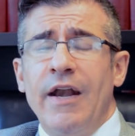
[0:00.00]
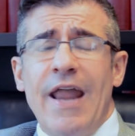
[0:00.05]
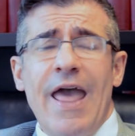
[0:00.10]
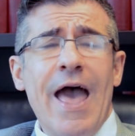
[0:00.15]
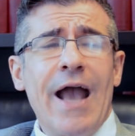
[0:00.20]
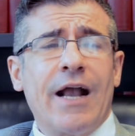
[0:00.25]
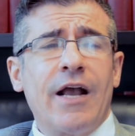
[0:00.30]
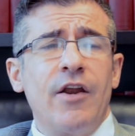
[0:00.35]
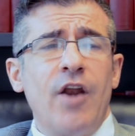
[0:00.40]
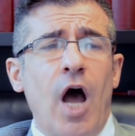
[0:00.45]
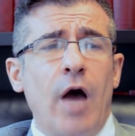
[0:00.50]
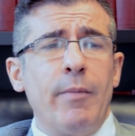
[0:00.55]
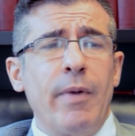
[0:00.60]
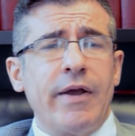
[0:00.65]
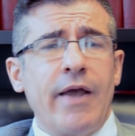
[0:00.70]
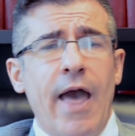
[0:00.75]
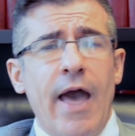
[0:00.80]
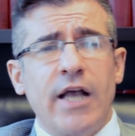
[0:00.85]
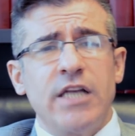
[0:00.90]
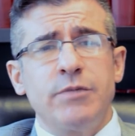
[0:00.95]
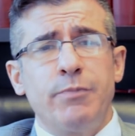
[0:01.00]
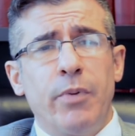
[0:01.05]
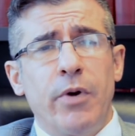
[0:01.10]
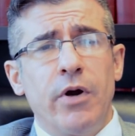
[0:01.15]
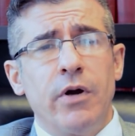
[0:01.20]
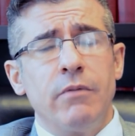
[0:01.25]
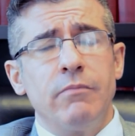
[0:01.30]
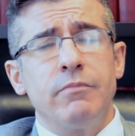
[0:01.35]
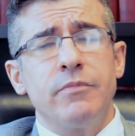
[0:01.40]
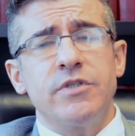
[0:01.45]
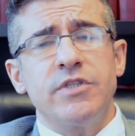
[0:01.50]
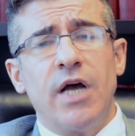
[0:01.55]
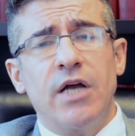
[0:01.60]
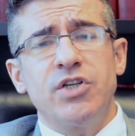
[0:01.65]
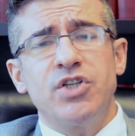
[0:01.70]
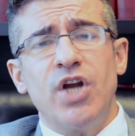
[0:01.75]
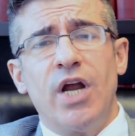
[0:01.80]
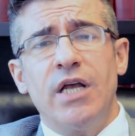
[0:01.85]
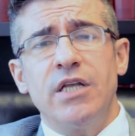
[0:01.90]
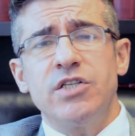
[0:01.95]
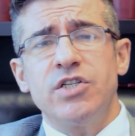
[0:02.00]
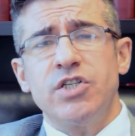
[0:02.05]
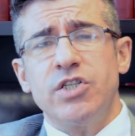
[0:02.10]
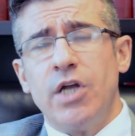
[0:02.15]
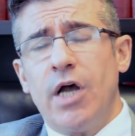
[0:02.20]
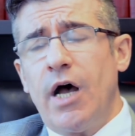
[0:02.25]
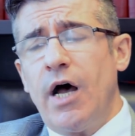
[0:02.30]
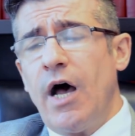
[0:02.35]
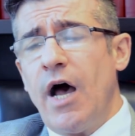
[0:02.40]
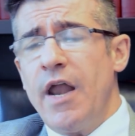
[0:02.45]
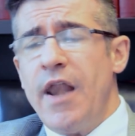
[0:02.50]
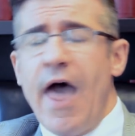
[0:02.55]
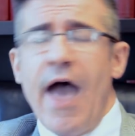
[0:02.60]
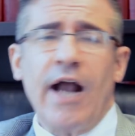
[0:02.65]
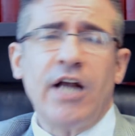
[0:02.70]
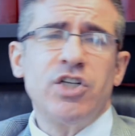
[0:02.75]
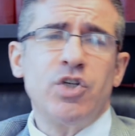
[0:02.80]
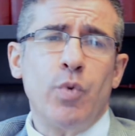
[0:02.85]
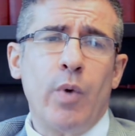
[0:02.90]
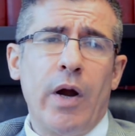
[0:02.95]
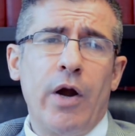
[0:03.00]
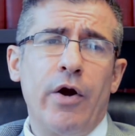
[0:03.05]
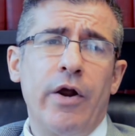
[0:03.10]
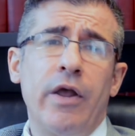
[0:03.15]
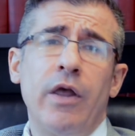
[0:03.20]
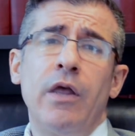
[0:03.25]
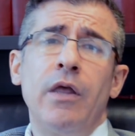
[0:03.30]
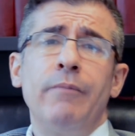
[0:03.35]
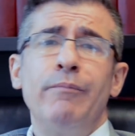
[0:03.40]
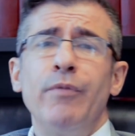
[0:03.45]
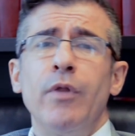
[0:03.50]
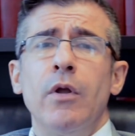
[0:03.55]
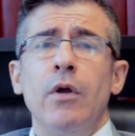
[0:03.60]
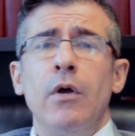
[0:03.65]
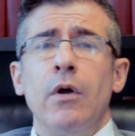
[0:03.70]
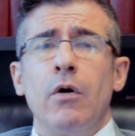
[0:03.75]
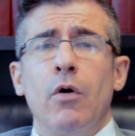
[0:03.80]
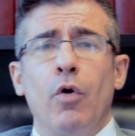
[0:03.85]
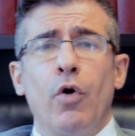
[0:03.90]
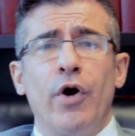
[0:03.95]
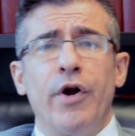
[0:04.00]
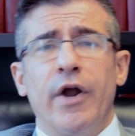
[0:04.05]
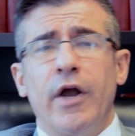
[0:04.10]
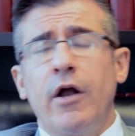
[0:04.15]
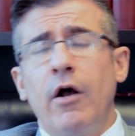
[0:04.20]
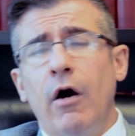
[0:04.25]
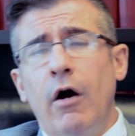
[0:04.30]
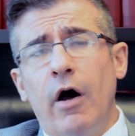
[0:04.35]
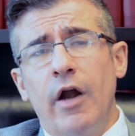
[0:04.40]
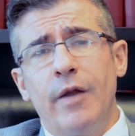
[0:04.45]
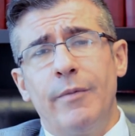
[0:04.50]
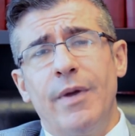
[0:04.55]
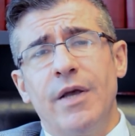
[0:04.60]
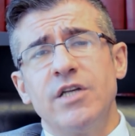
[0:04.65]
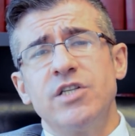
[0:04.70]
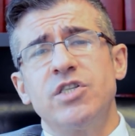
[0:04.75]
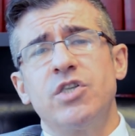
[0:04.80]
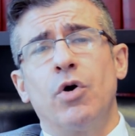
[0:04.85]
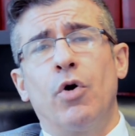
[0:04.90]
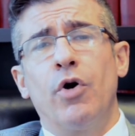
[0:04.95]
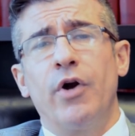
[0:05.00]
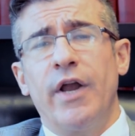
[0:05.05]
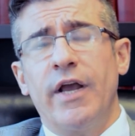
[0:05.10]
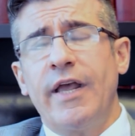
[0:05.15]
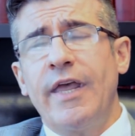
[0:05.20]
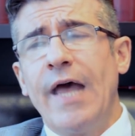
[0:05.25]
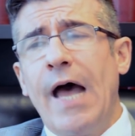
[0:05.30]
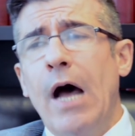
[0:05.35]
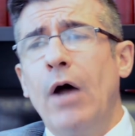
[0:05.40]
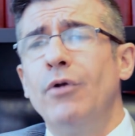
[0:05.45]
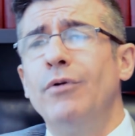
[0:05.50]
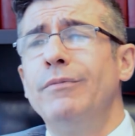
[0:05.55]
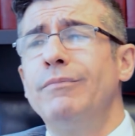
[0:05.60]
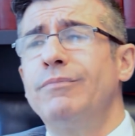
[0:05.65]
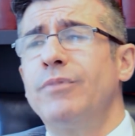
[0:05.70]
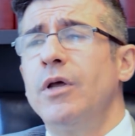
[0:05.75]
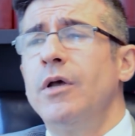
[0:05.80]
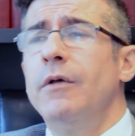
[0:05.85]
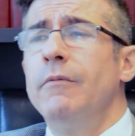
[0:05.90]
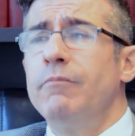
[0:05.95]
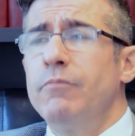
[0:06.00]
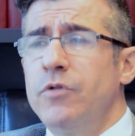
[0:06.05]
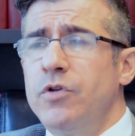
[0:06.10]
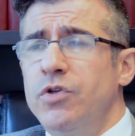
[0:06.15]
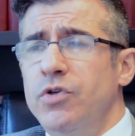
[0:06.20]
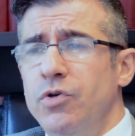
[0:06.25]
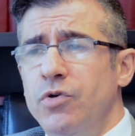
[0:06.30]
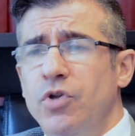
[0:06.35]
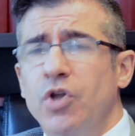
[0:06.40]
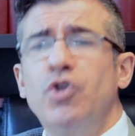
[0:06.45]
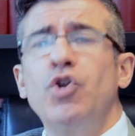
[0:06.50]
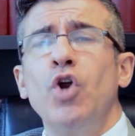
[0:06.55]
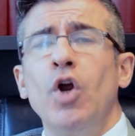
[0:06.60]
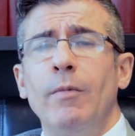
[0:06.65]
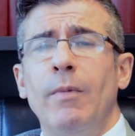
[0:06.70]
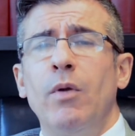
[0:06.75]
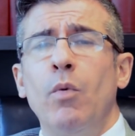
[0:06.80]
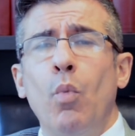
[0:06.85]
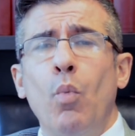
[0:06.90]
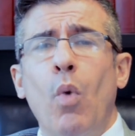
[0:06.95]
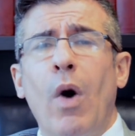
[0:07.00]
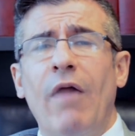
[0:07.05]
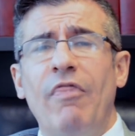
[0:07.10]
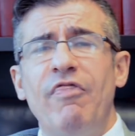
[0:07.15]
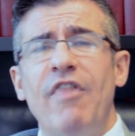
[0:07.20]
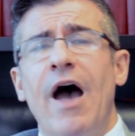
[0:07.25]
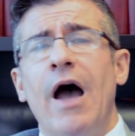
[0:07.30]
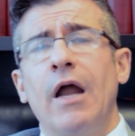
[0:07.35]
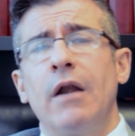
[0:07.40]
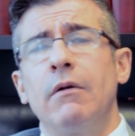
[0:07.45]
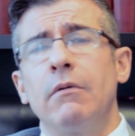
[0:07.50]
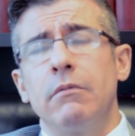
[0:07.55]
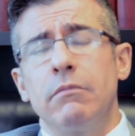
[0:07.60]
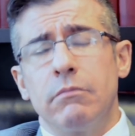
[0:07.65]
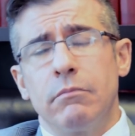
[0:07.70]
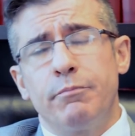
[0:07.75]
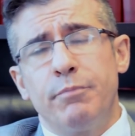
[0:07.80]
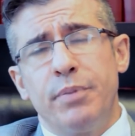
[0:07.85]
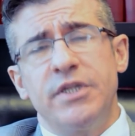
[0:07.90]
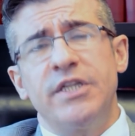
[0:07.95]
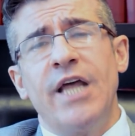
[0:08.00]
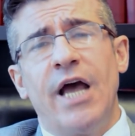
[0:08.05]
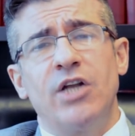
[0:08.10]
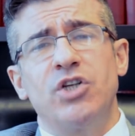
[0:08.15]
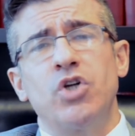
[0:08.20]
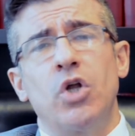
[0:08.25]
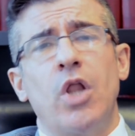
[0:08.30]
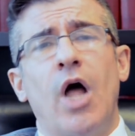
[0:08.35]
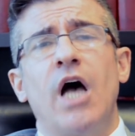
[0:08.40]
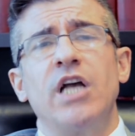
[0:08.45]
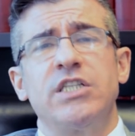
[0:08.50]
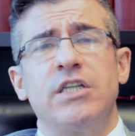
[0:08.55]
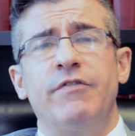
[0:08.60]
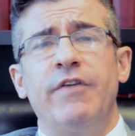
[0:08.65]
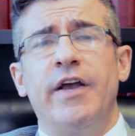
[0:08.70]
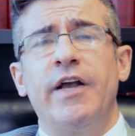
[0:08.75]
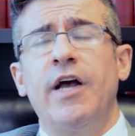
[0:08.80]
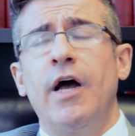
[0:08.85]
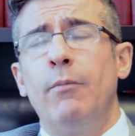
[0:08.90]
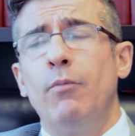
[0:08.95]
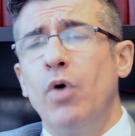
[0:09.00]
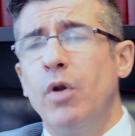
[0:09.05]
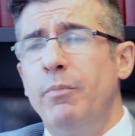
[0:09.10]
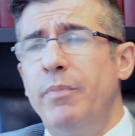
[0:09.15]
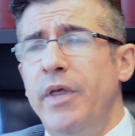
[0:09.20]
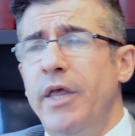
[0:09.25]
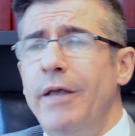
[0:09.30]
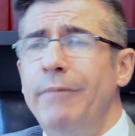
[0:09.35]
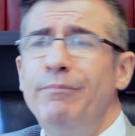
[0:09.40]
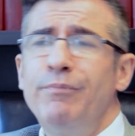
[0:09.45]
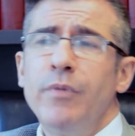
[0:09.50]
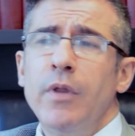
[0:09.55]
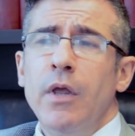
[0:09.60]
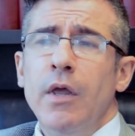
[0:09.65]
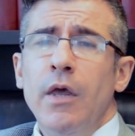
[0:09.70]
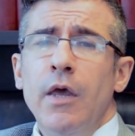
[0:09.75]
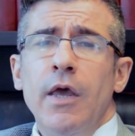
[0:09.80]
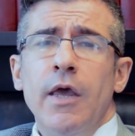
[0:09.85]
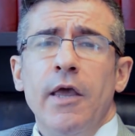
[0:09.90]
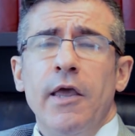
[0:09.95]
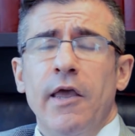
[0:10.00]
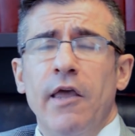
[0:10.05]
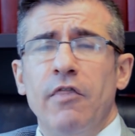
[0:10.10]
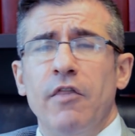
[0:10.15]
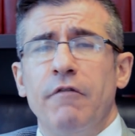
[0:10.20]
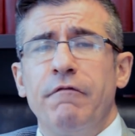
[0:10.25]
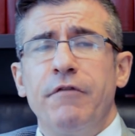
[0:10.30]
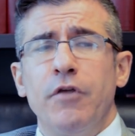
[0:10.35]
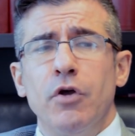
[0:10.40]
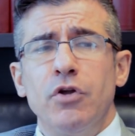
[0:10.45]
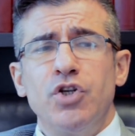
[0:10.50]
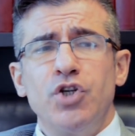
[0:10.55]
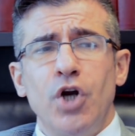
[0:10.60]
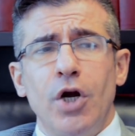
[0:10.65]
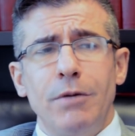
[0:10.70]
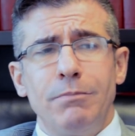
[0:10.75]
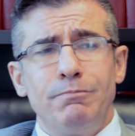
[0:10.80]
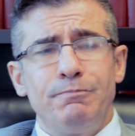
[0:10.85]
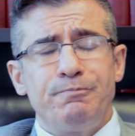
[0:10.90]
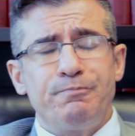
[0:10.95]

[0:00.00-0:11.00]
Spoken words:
economic expert such as an actuary or an economist or an accountant to determine what that potential loss of income would be in the future.